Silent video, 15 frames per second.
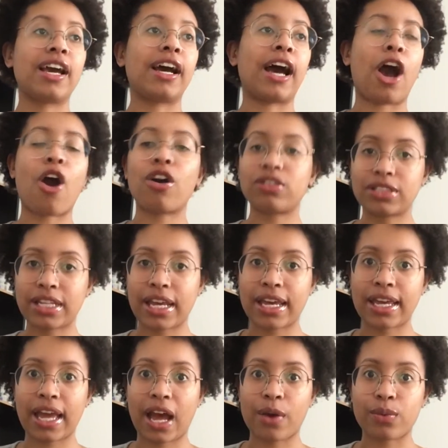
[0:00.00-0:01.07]
All
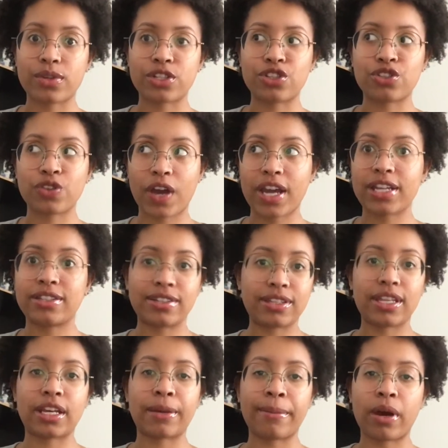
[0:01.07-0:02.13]
day I was trying to
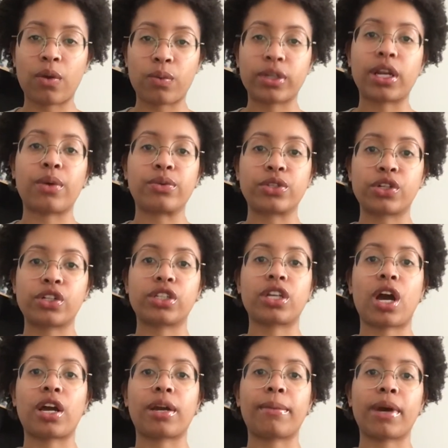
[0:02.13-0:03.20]
think about what I was going to
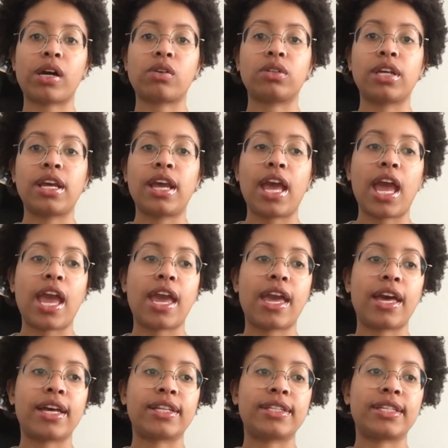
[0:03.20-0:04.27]
talk about,
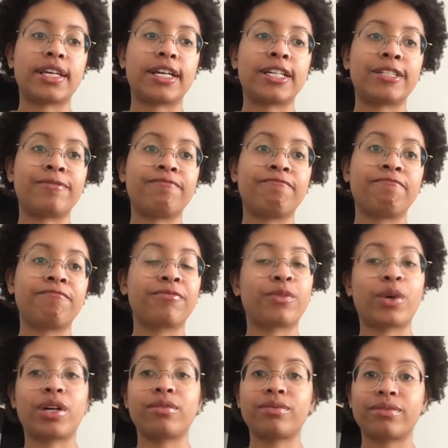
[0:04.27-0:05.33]
and
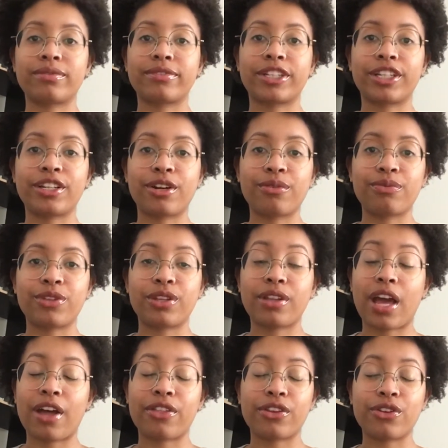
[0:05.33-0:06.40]
well, you know
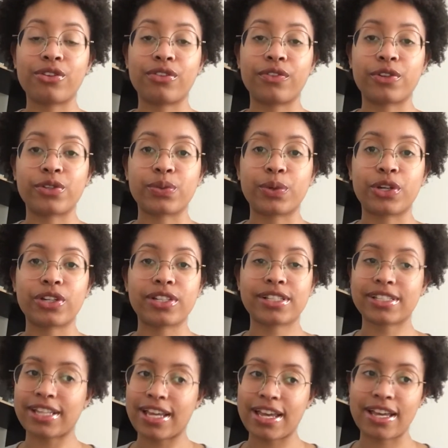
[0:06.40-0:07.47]
how the universe
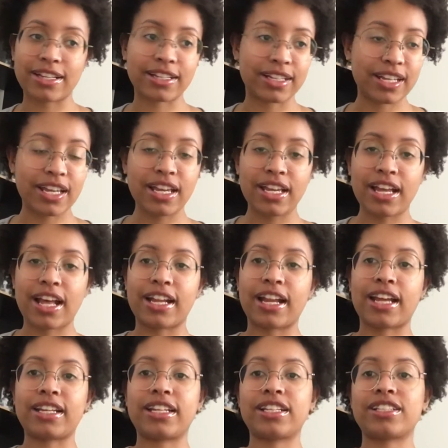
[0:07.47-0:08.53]
works, and an
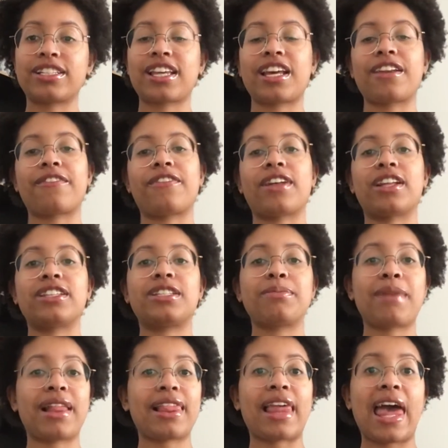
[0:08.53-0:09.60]
idea just kind of fell into
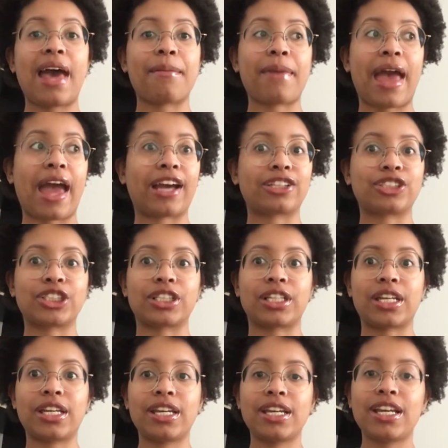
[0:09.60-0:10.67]
my lap
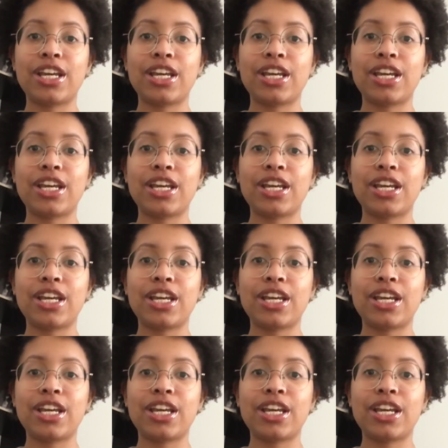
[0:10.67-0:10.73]
actually.